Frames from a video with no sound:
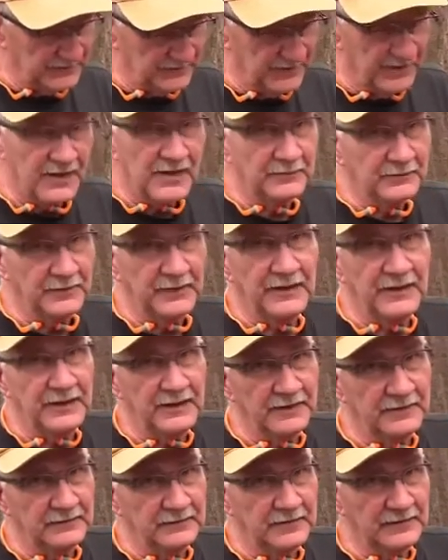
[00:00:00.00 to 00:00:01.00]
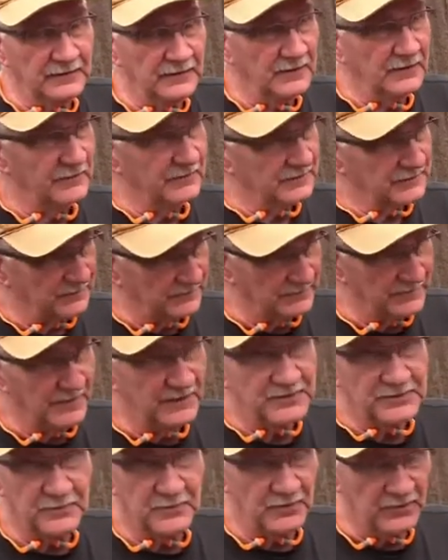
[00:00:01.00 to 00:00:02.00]
not bad at all. It's a
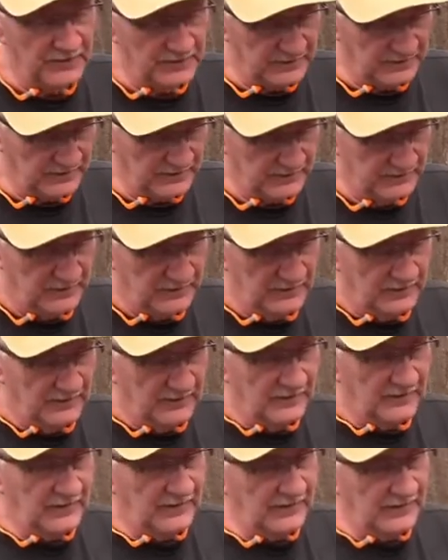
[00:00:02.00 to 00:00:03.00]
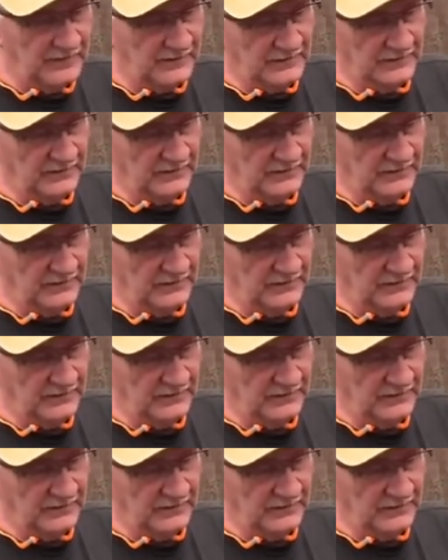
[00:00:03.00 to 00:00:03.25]
nice break. And